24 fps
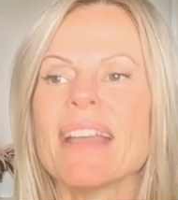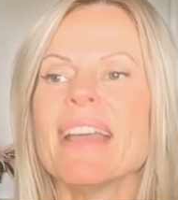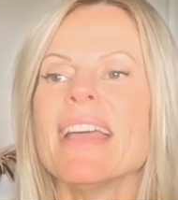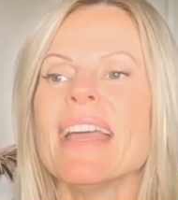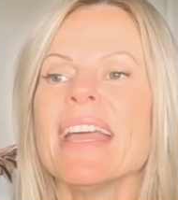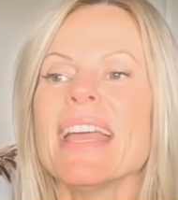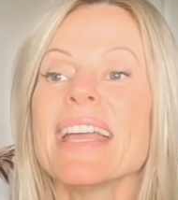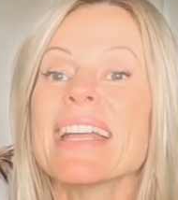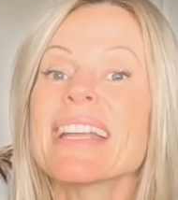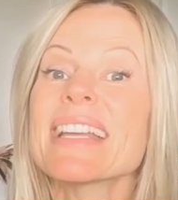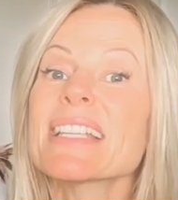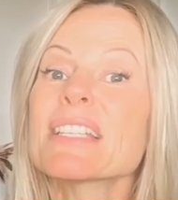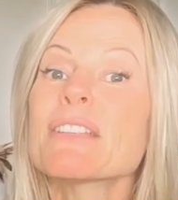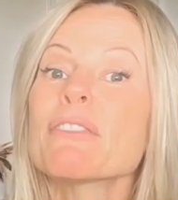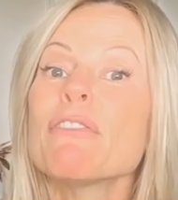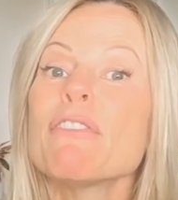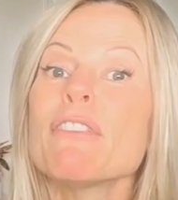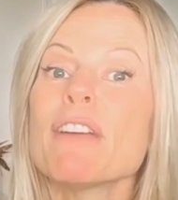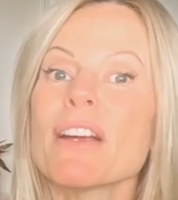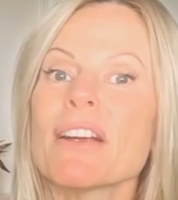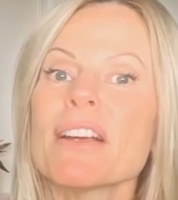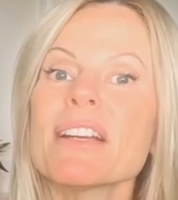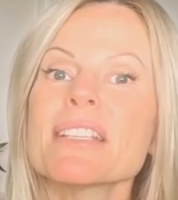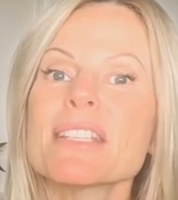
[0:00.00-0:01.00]
it gets
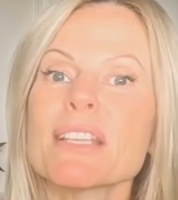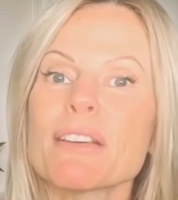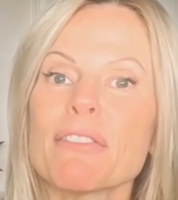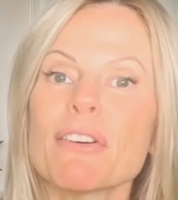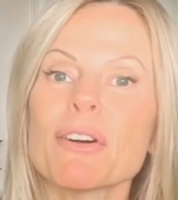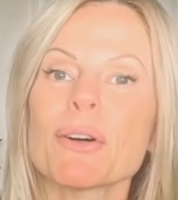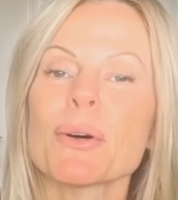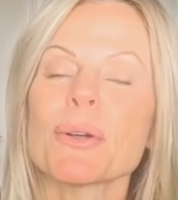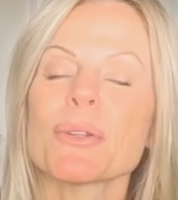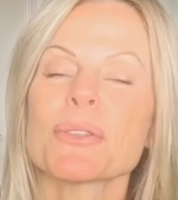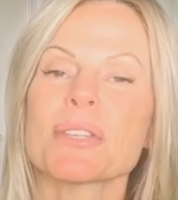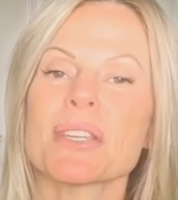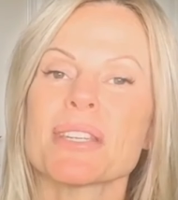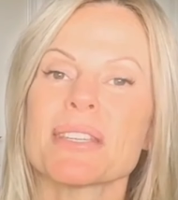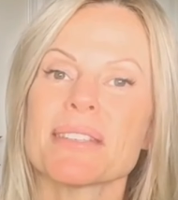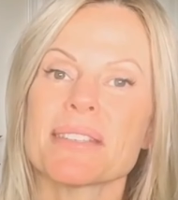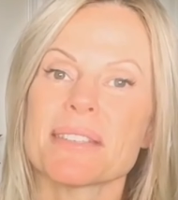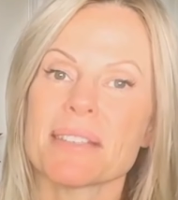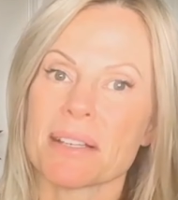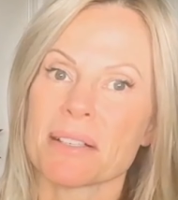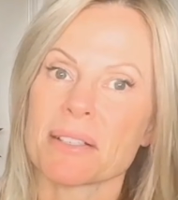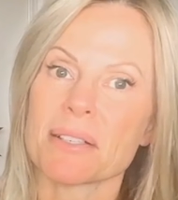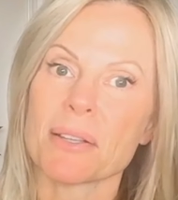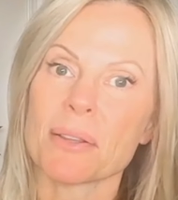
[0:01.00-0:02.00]
very difficult to
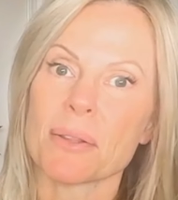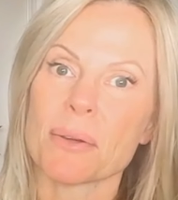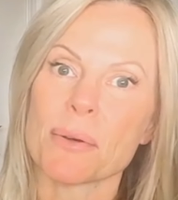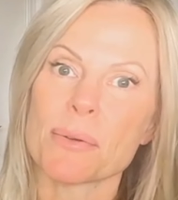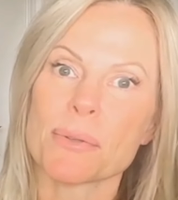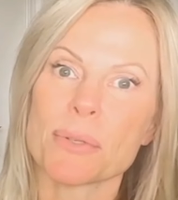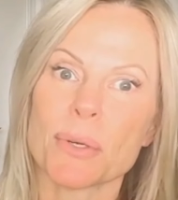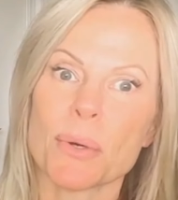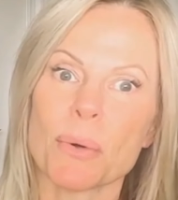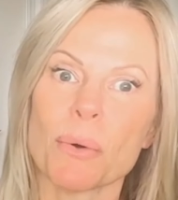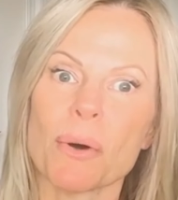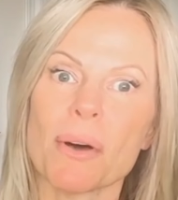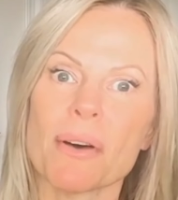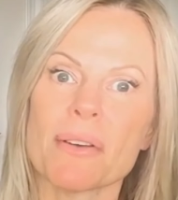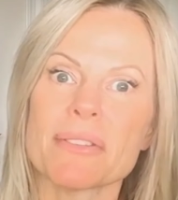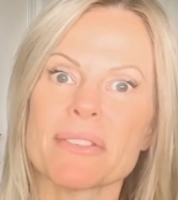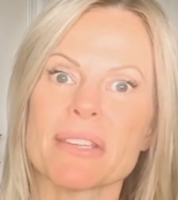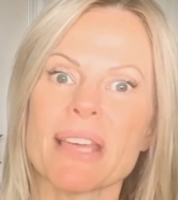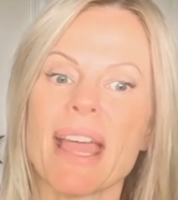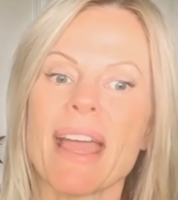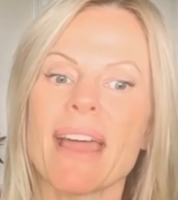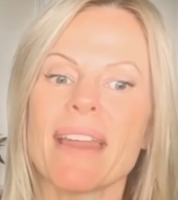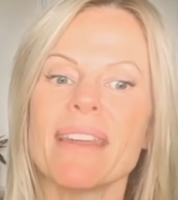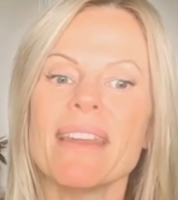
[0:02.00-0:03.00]
stick to those goals.
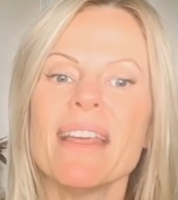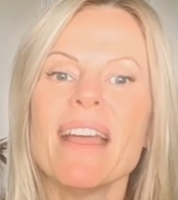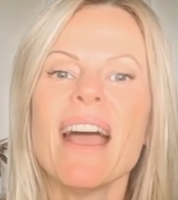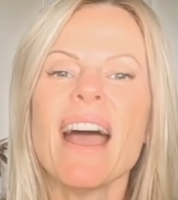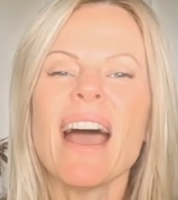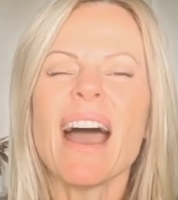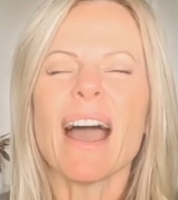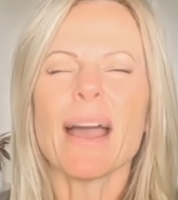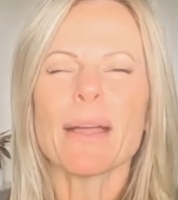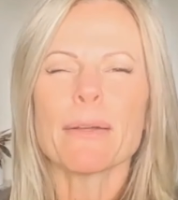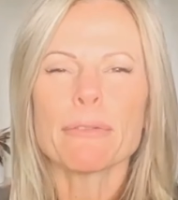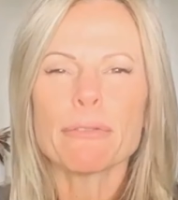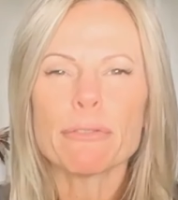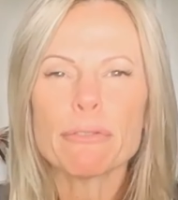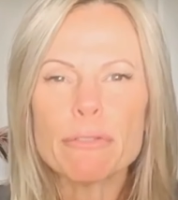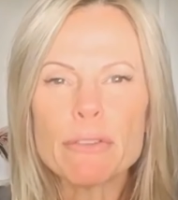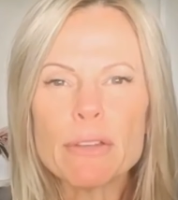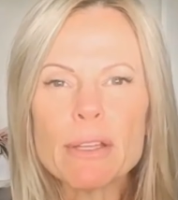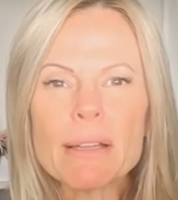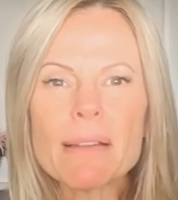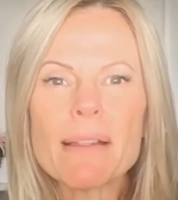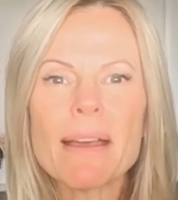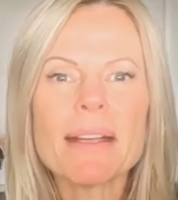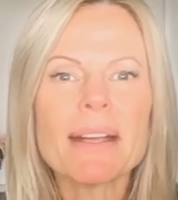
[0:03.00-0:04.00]
And I
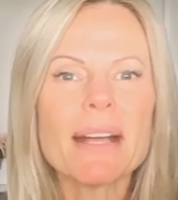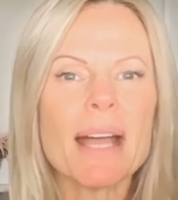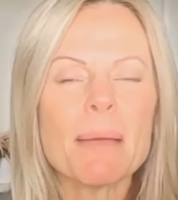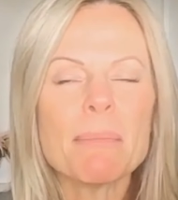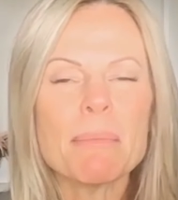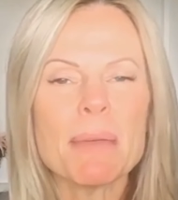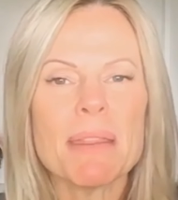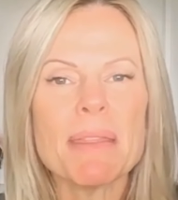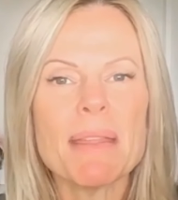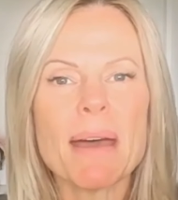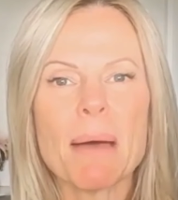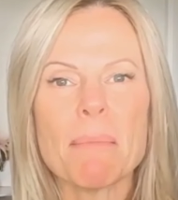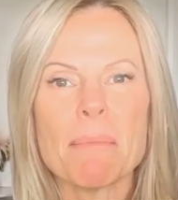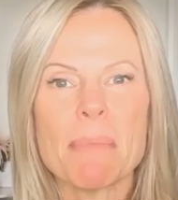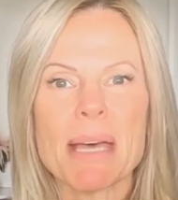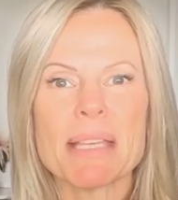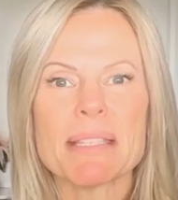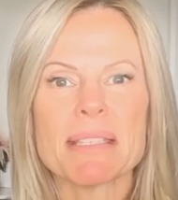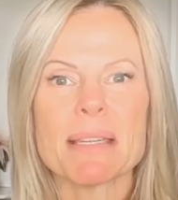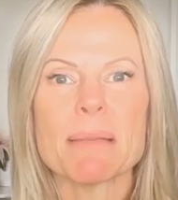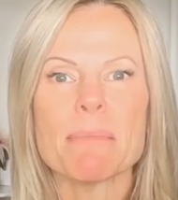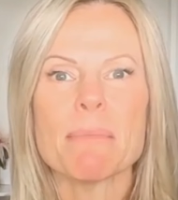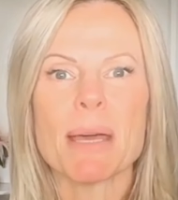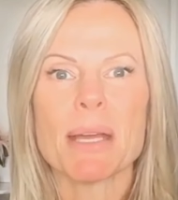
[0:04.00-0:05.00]
feel like I'm in that
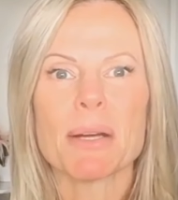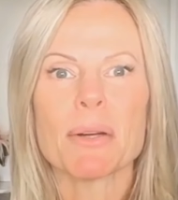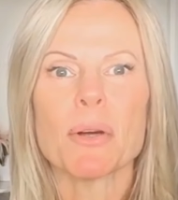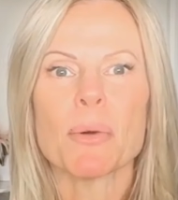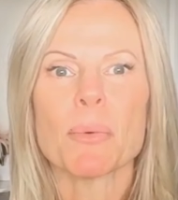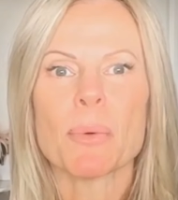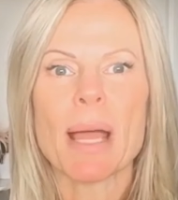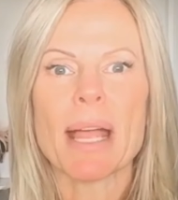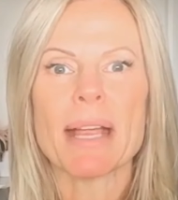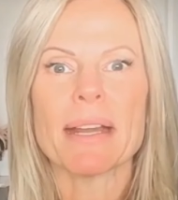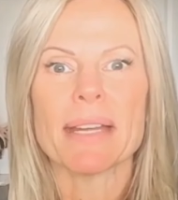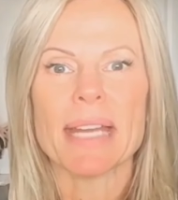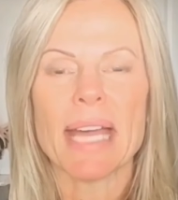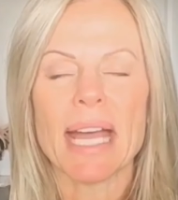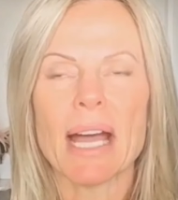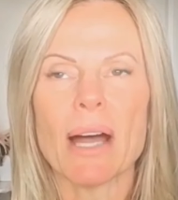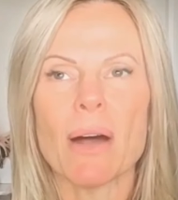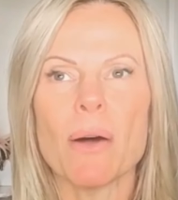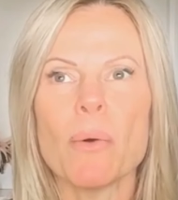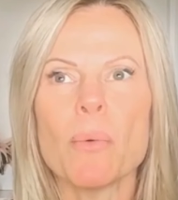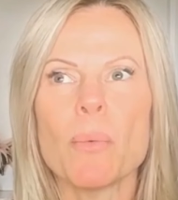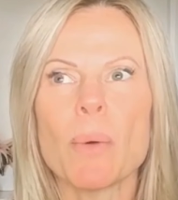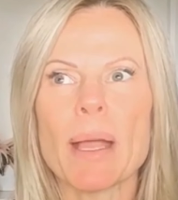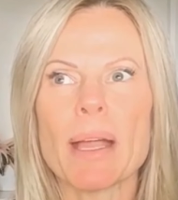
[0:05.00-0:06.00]
messy middle right
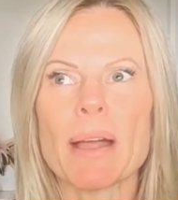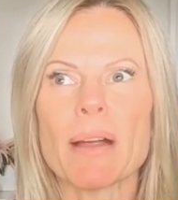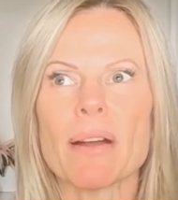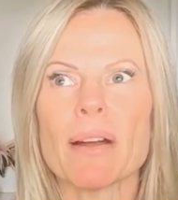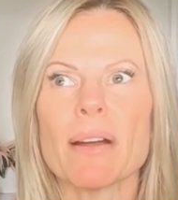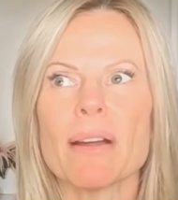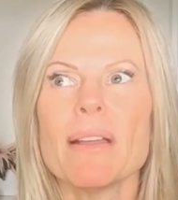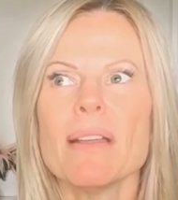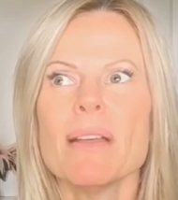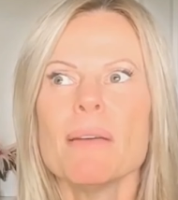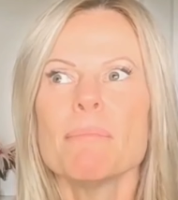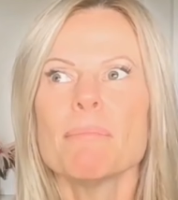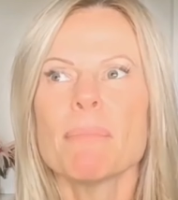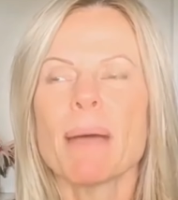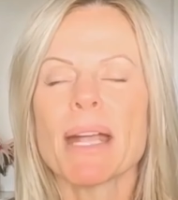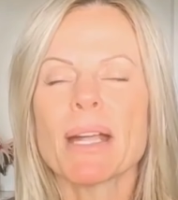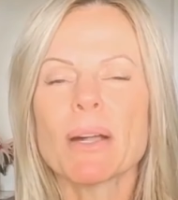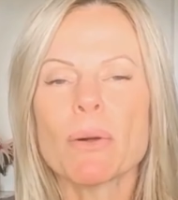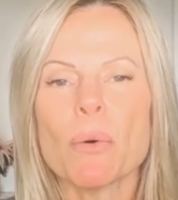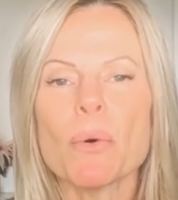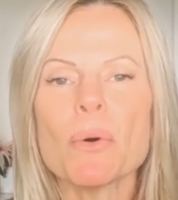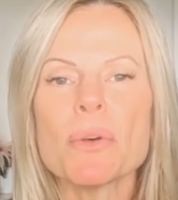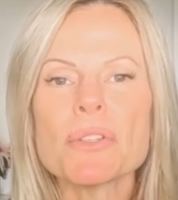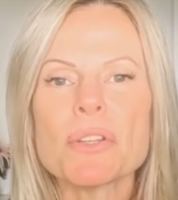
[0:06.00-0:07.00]
now where my goals